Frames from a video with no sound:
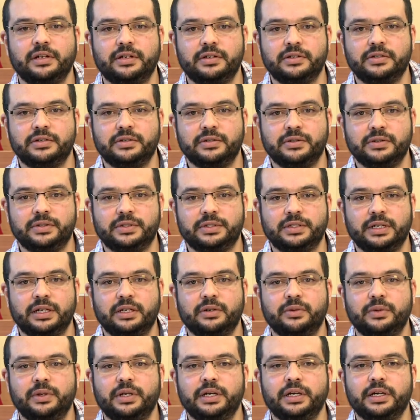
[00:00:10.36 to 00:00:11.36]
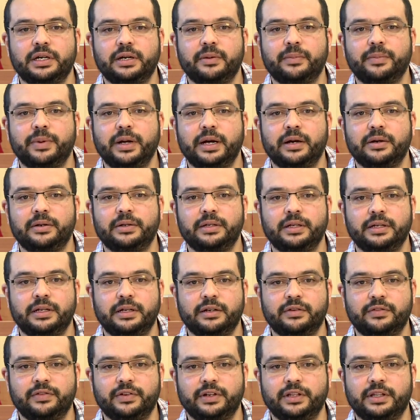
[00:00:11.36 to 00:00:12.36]
issues that we hear about in
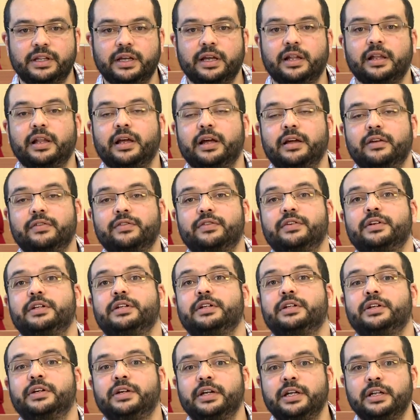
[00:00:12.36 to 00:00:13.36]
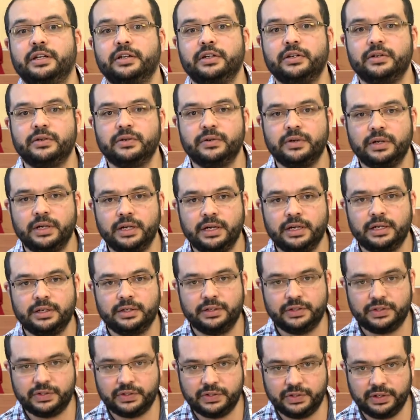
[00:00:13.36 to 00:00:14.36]
everyday life, in the radio,
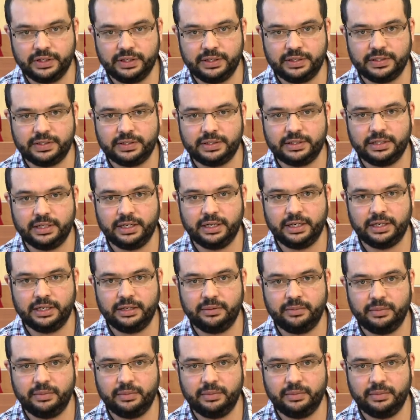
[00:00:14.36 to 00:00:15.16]
the streets, and the